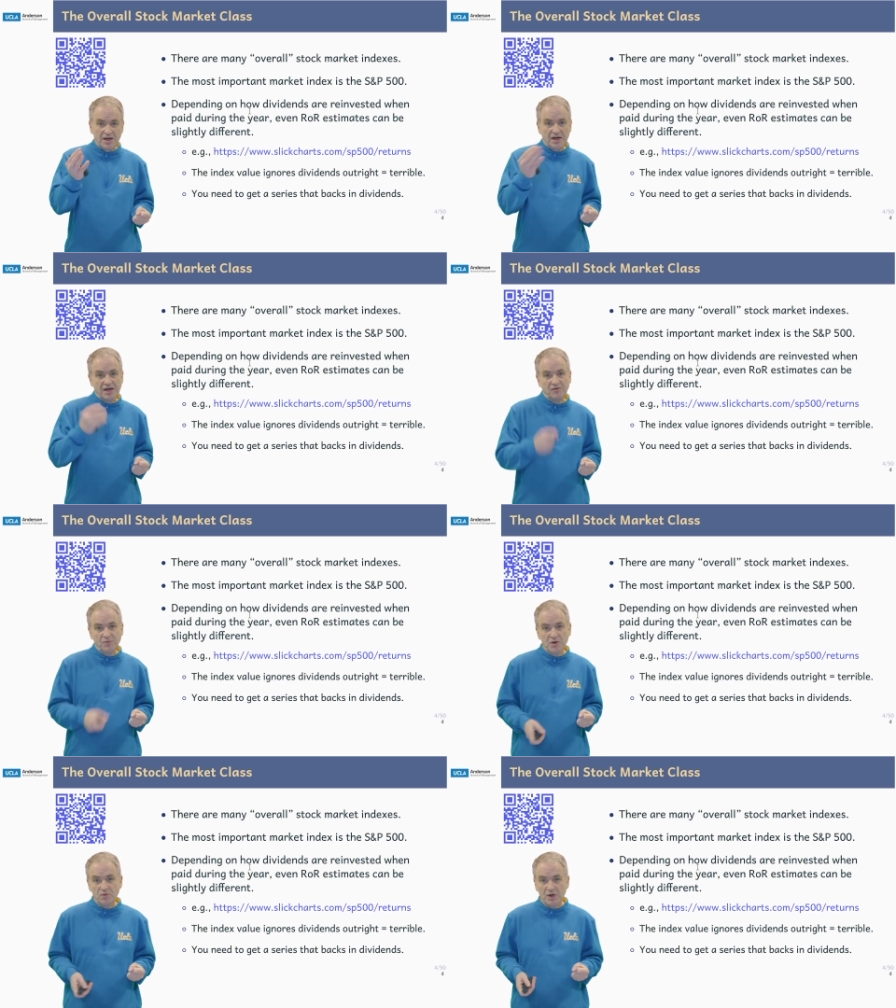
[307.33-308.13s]
and I've
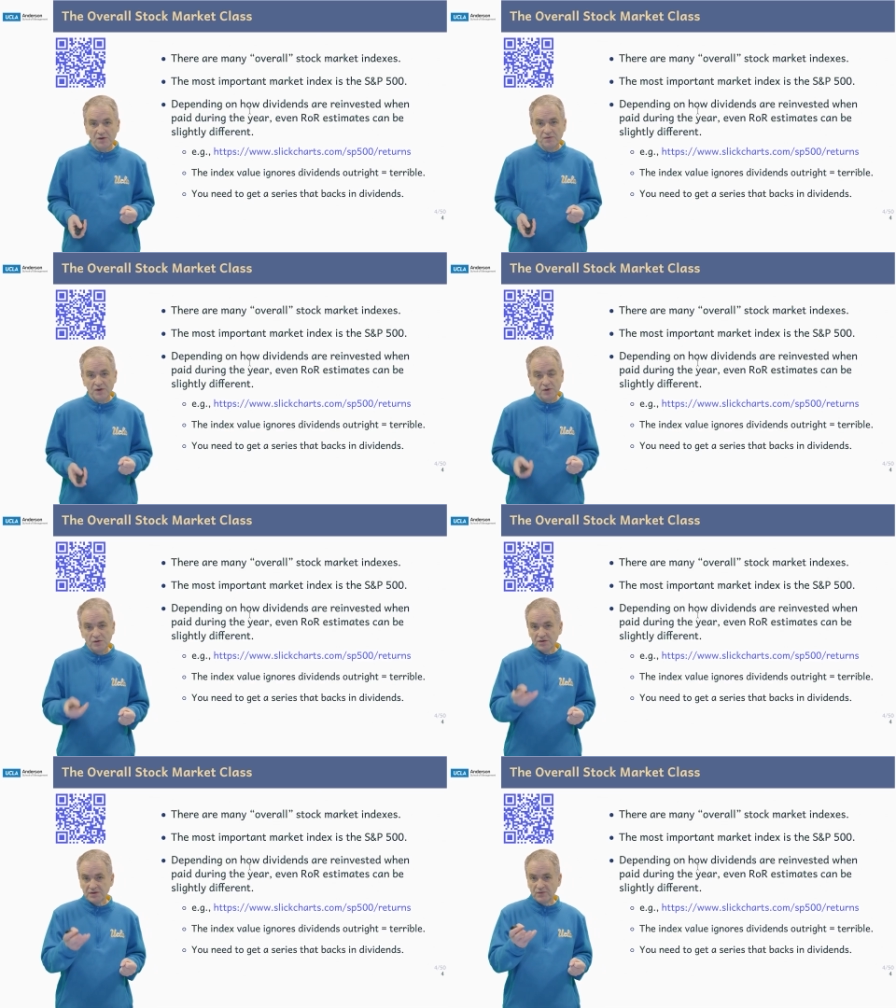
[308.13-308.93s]
put one of
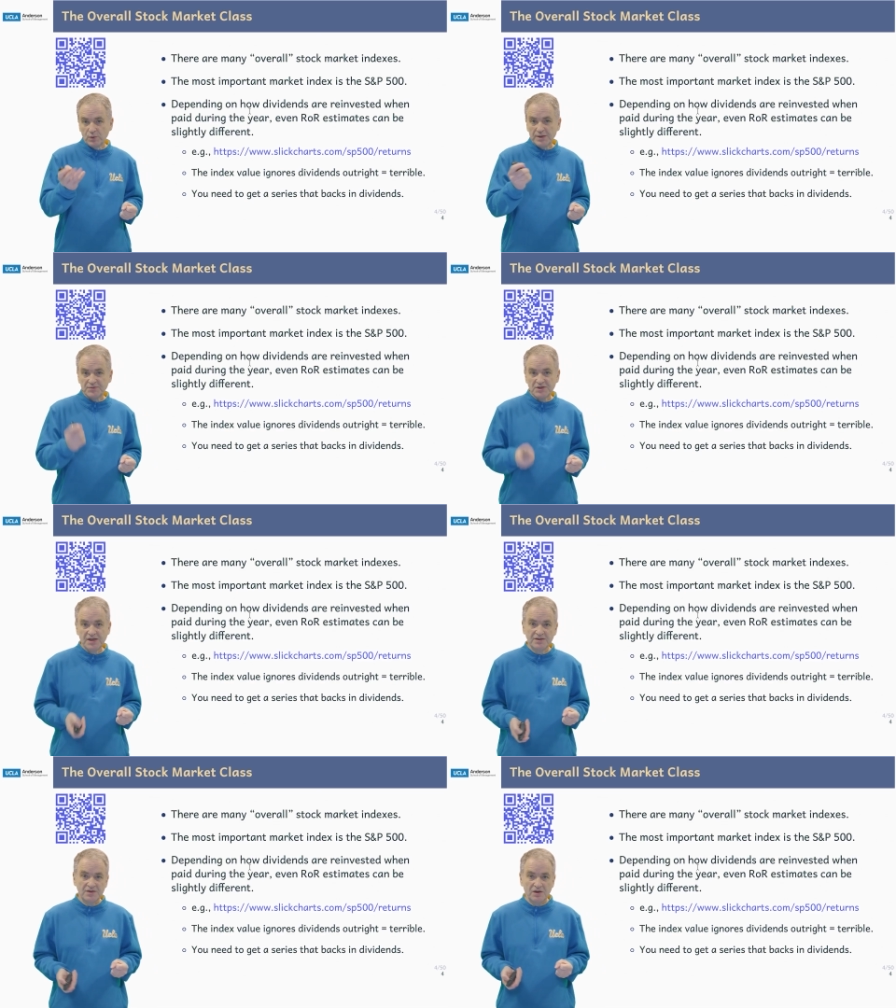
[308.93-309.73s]
those
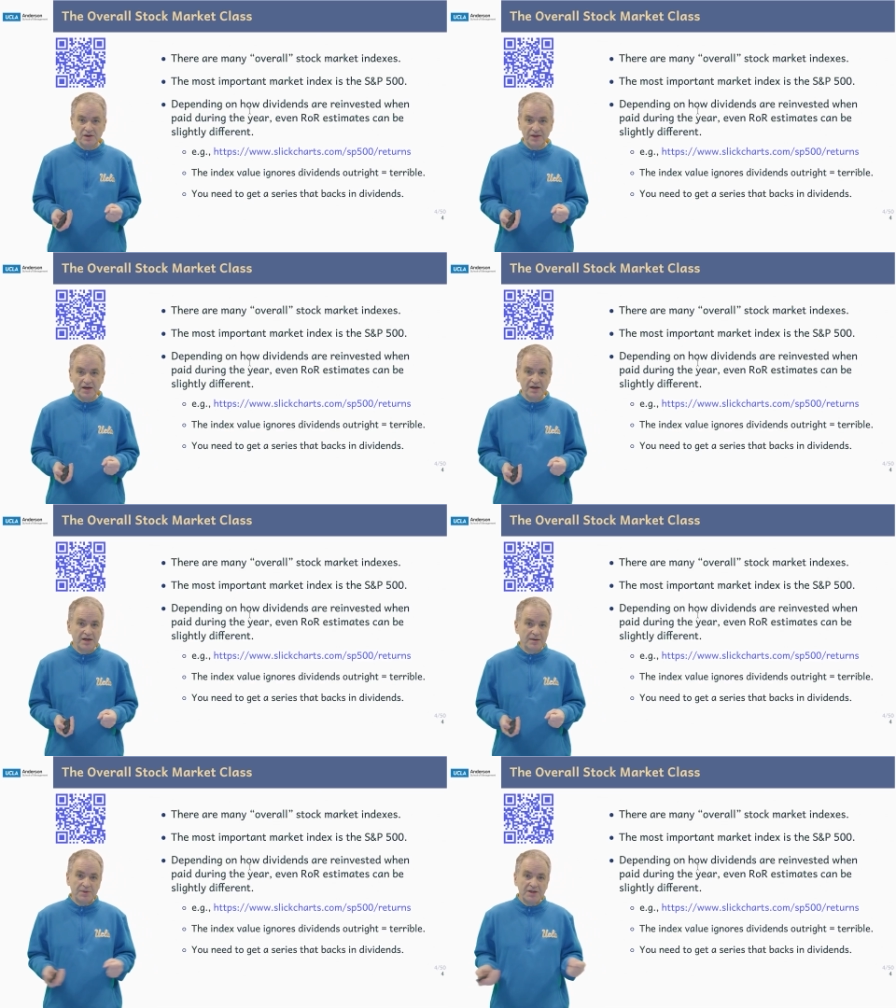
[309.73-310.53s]
websites on there,
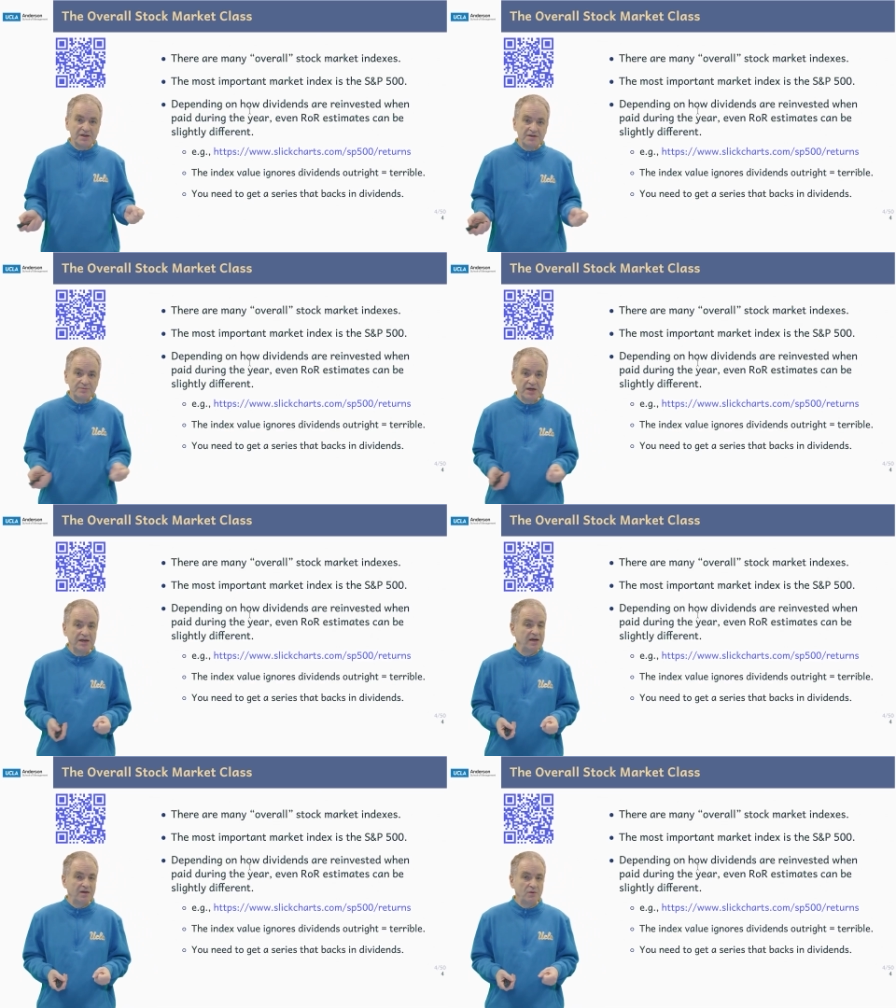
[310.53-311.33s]
but there's
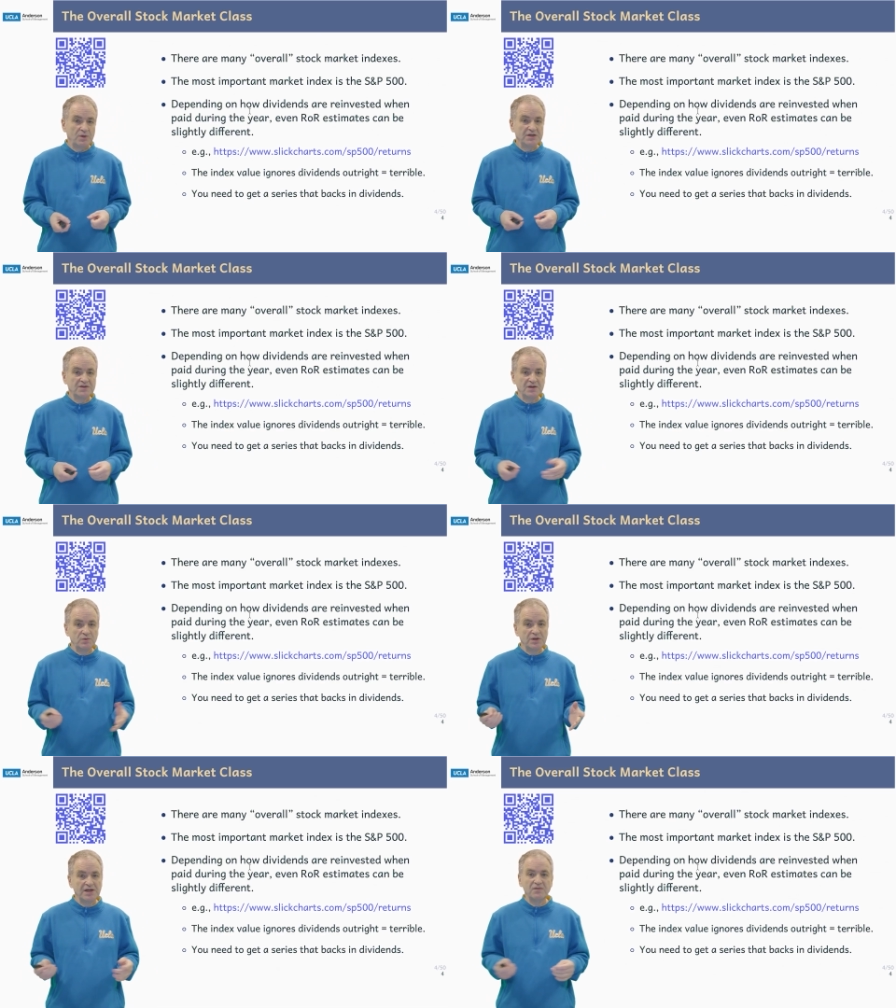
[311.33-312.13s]
many other ones that
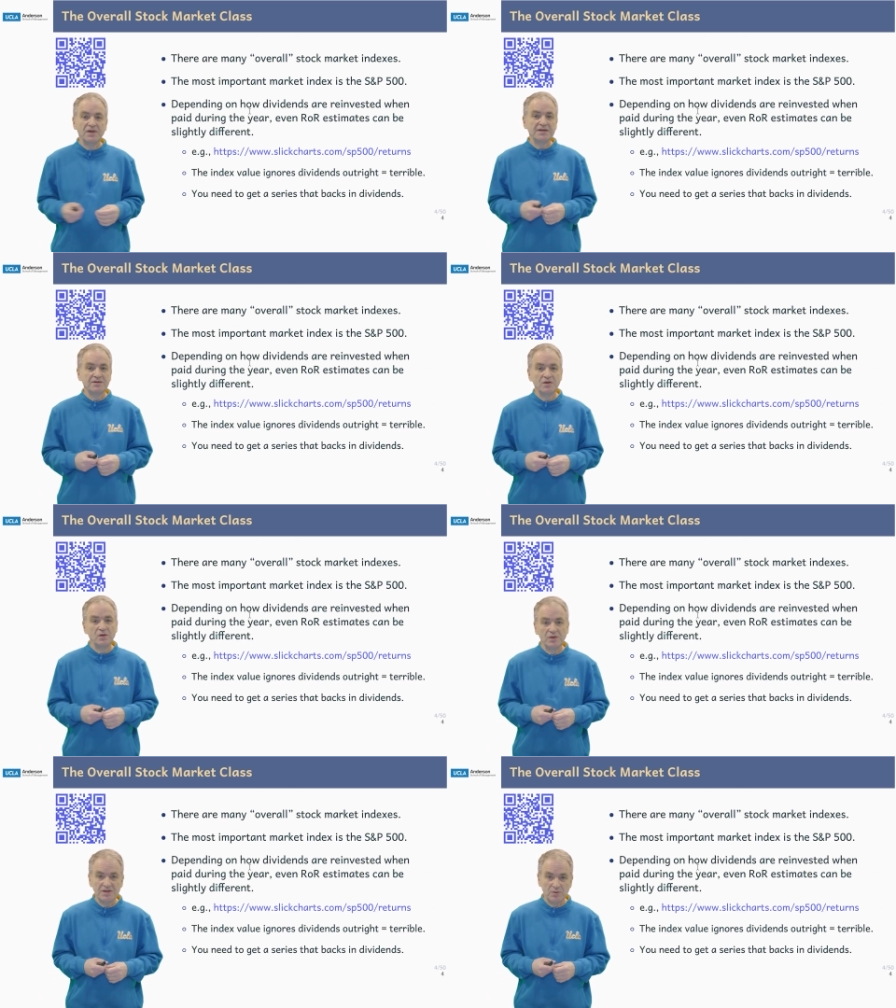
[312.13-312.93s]
will give this to
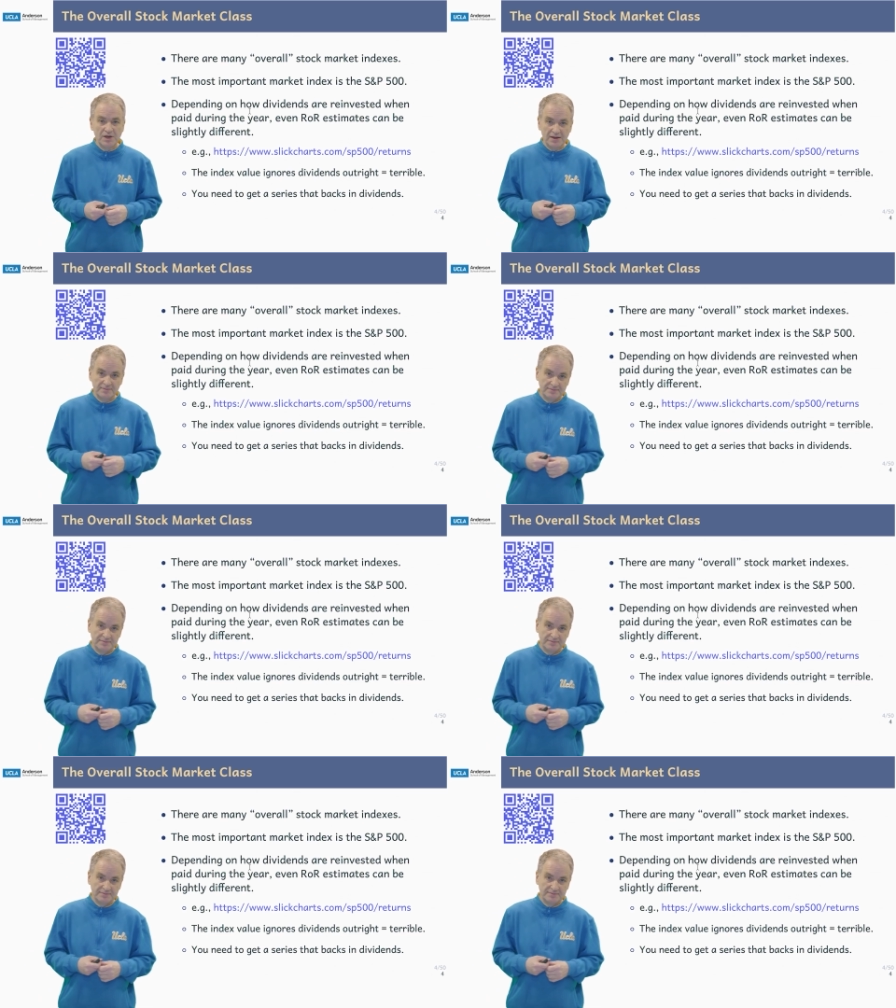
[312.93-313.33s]
you as well.